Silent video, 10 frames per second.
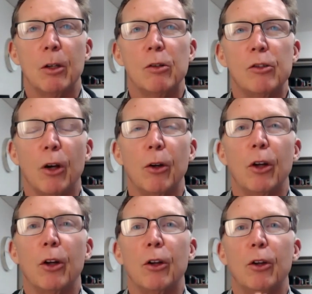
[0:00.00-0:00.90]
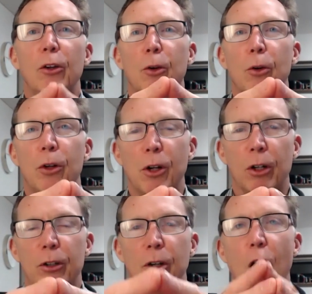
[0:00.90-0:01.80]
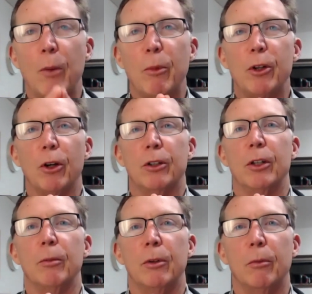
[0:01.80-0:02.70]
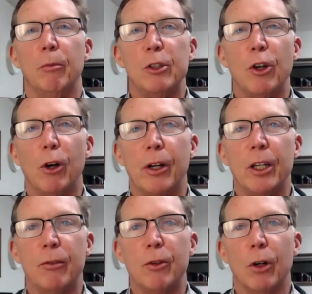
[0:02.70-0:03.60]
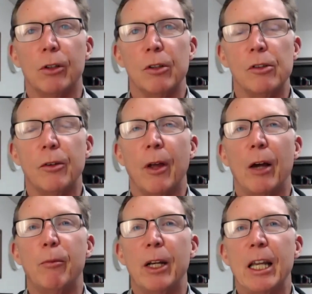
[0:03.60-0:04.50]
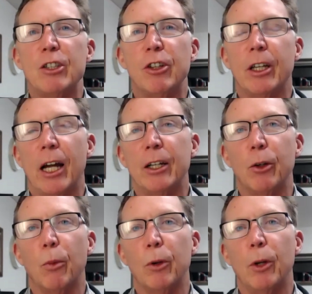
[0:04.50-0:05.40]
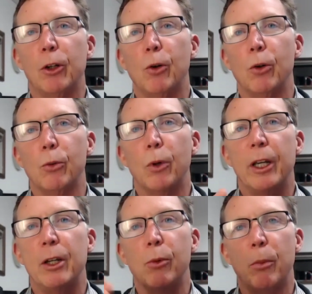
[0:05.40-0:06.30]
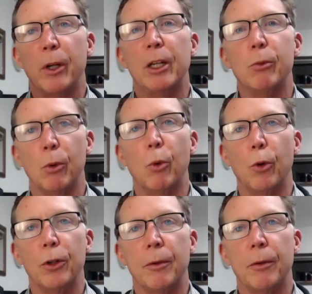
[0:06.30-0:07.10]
So you're a doctor, I'm a doctor. Majority of doctors have been educated on what they call read, repeat, reward.